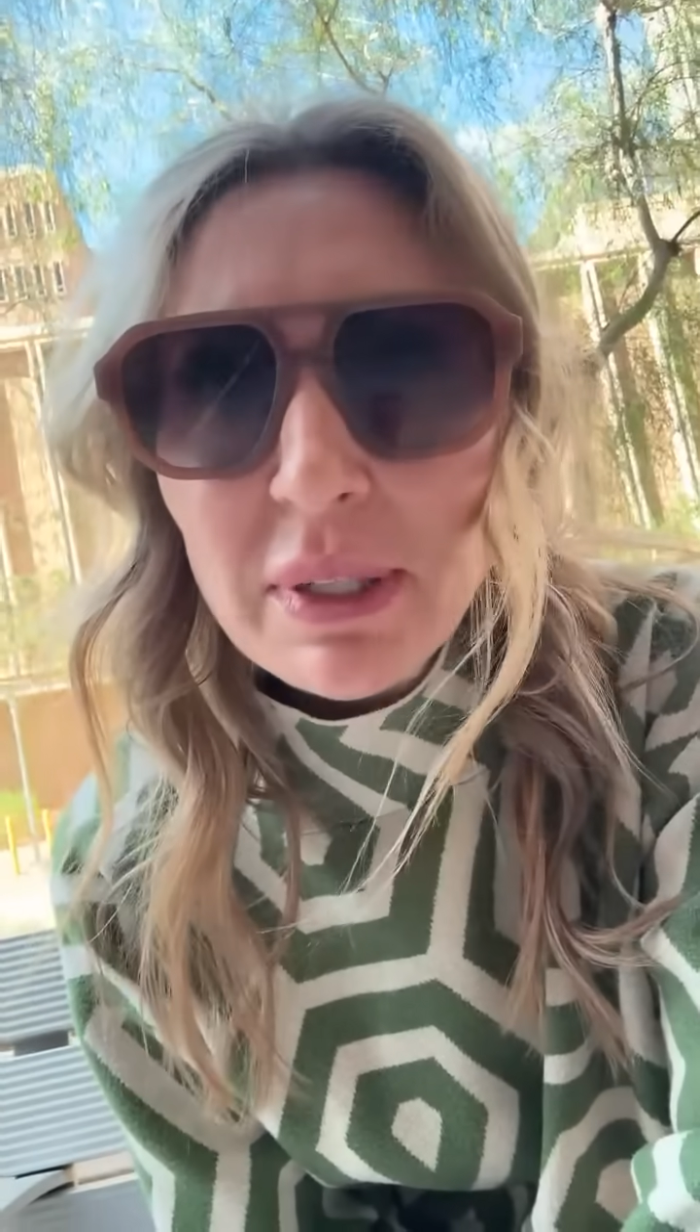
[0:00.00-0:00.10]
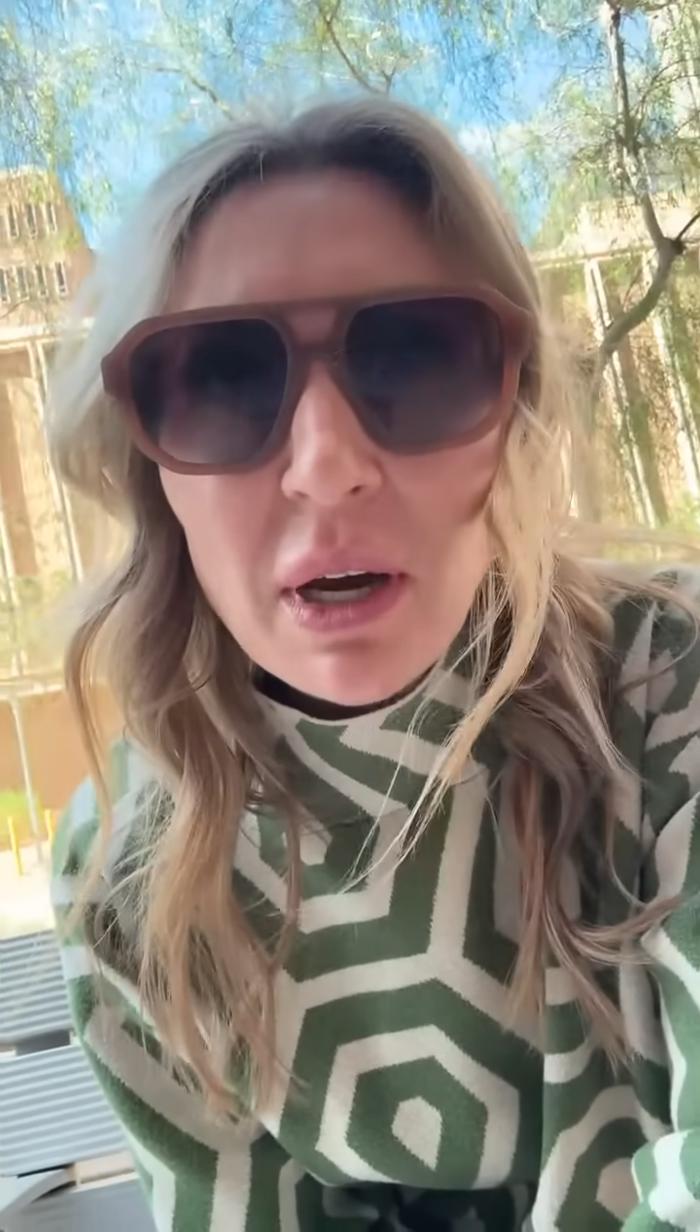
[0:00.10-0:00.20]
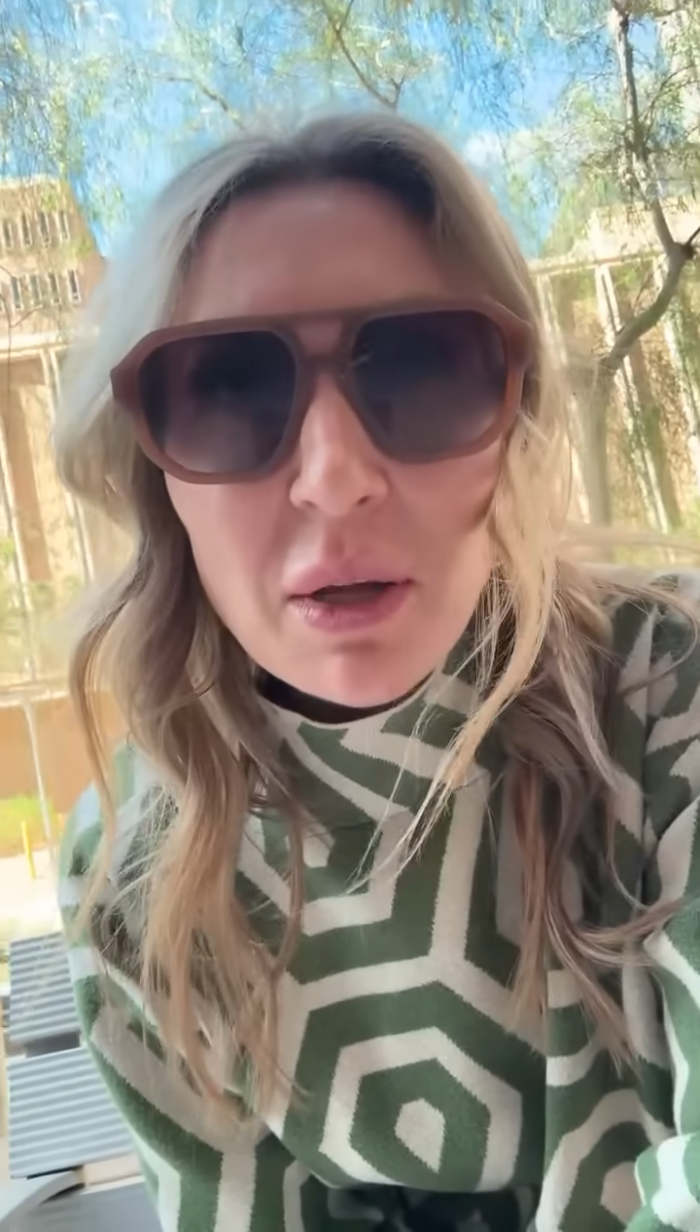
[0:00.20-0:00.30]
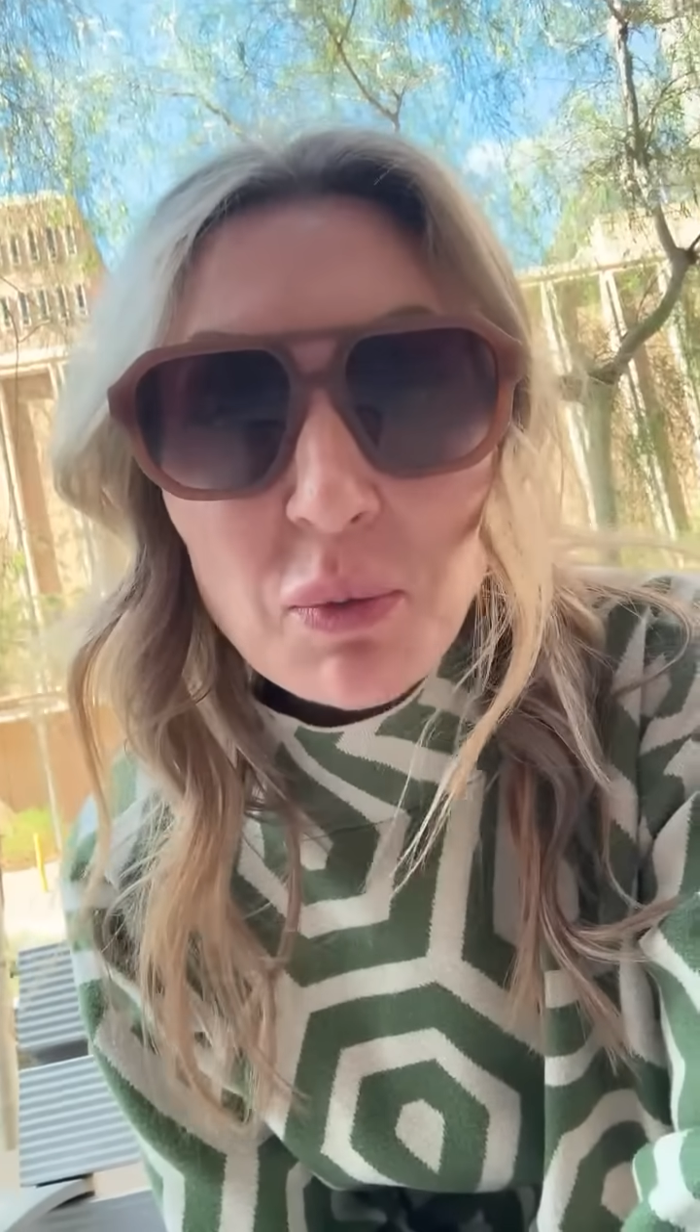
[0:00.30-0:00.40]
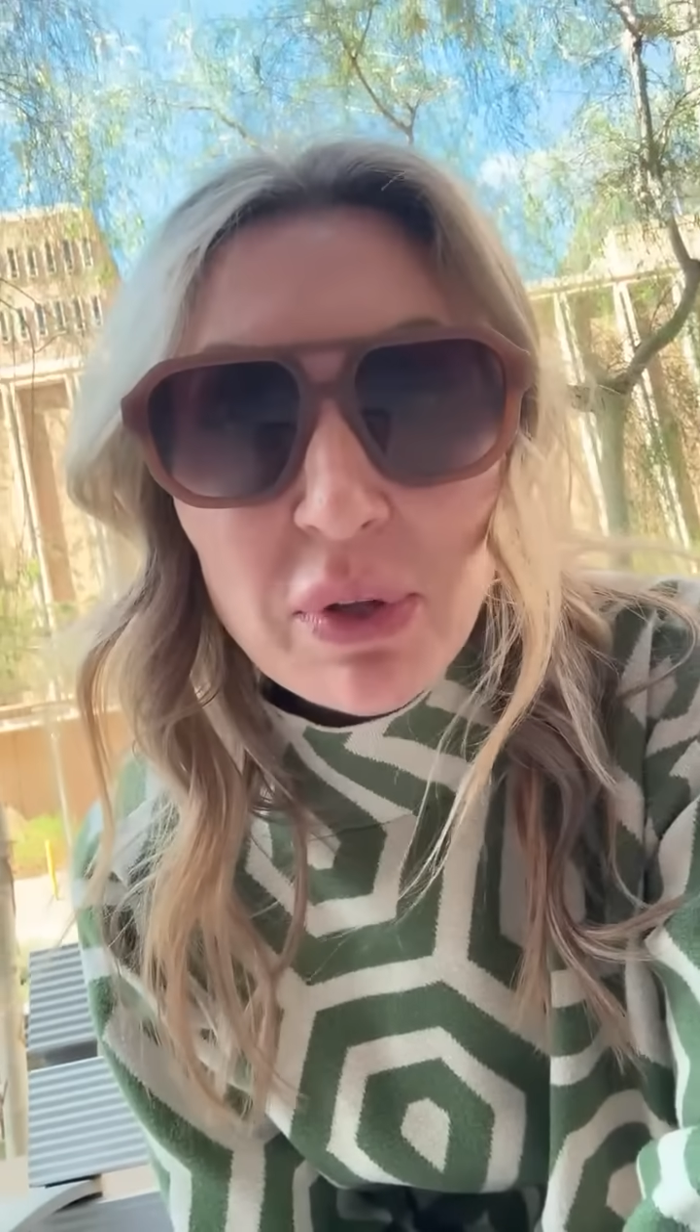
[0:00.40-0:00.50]

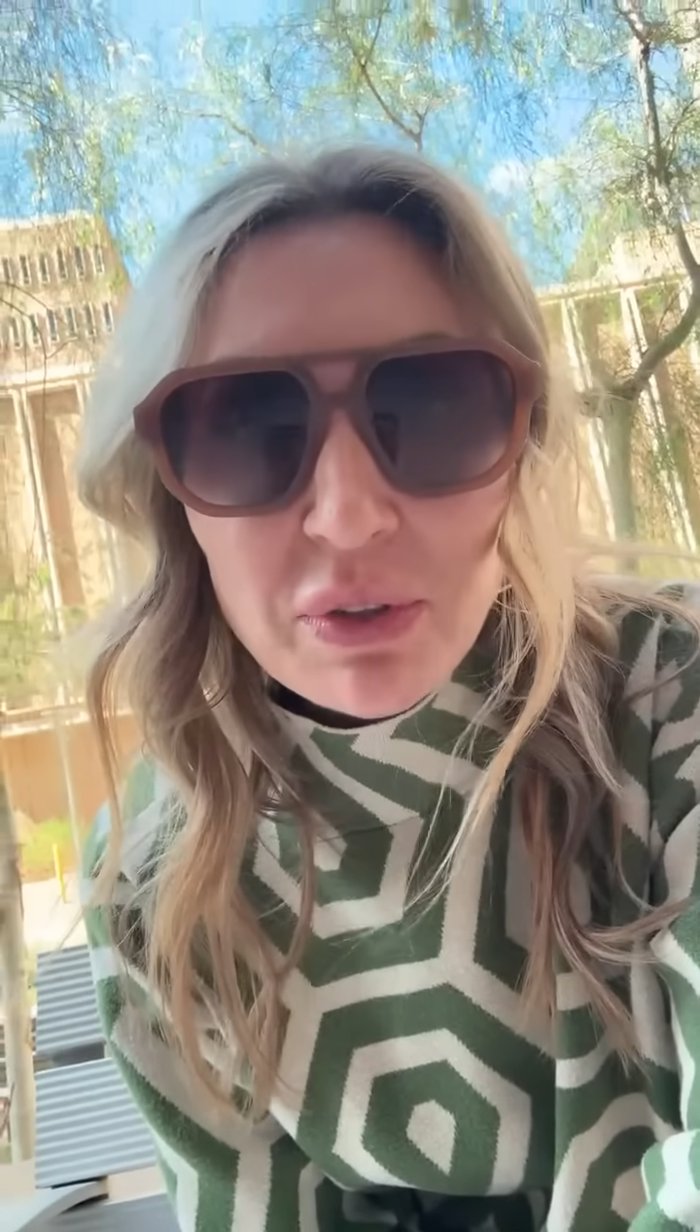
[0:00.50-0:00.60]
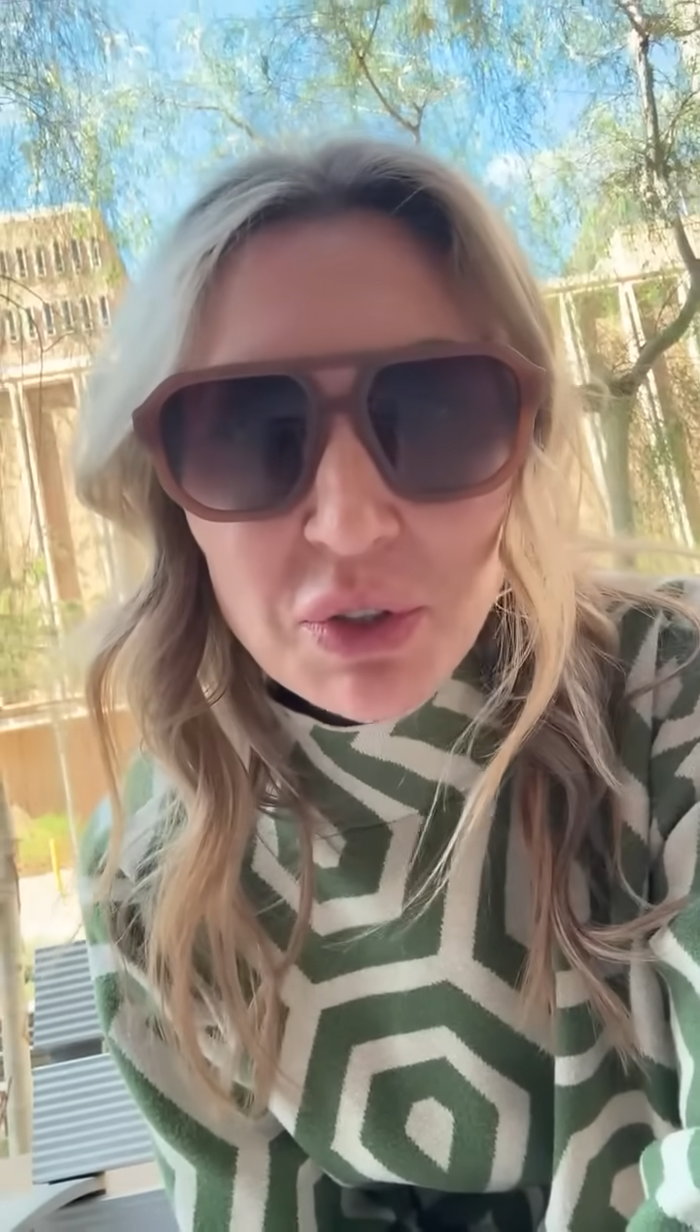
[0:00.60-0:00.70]
on with